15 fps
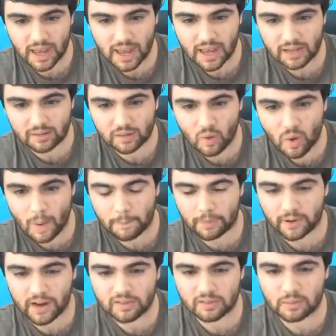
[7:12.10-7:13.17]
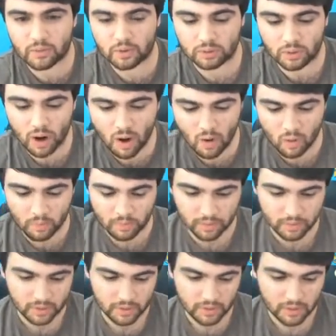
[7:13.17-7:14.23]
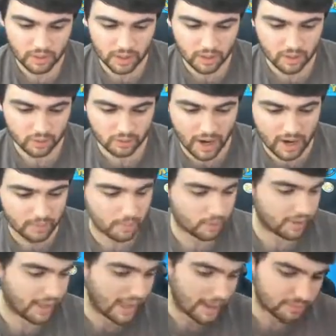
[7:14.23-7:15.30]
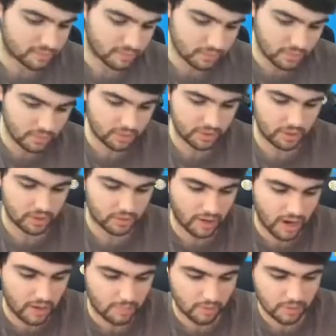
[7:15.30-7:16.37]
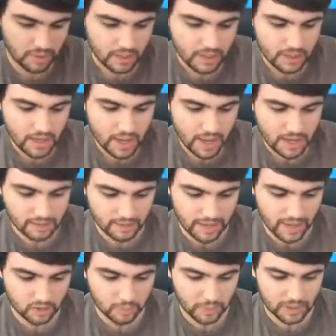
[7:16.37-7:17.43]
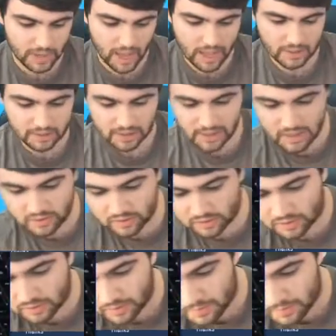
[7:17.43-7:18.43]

and Tua Prism Chrome. Incredible, absolutely incredible. And last but not least,